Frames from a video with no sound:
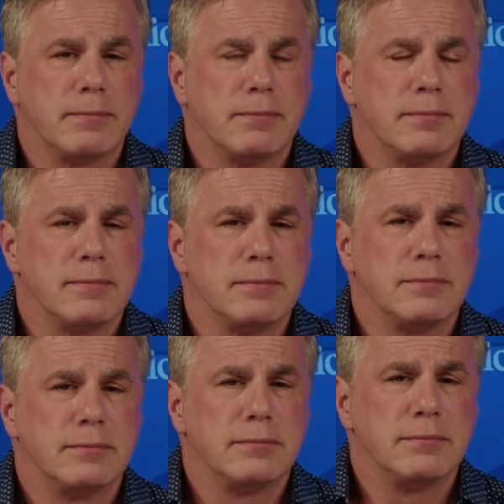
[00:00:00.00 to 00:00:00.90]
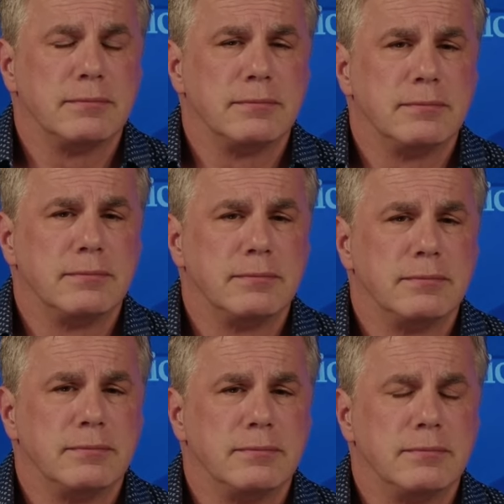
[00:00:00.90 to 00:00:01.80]

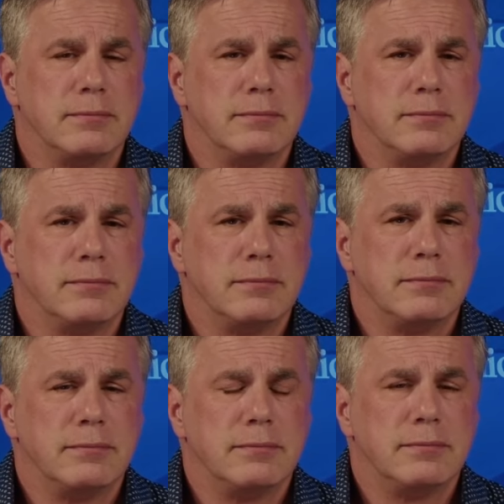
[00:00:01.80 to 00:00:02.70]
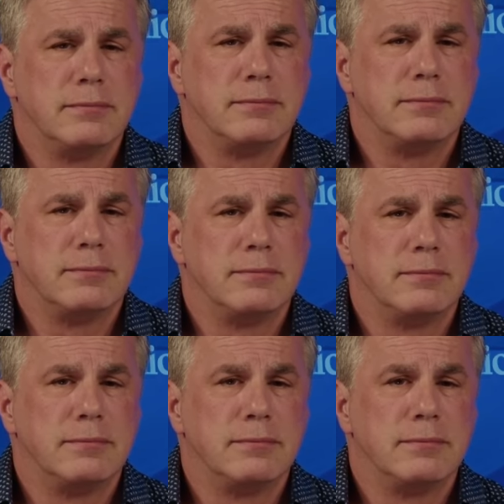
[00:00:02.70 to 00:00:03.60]

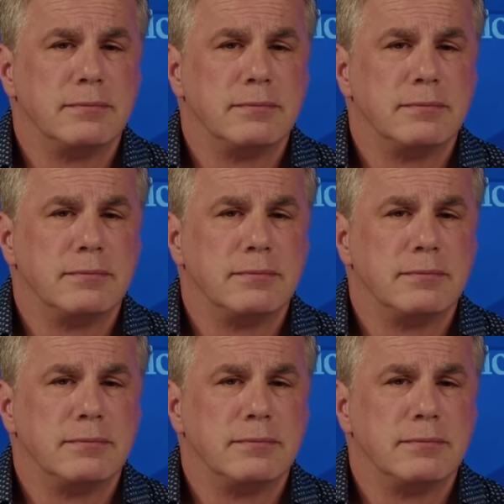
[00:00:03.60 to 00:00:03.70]
[no speech]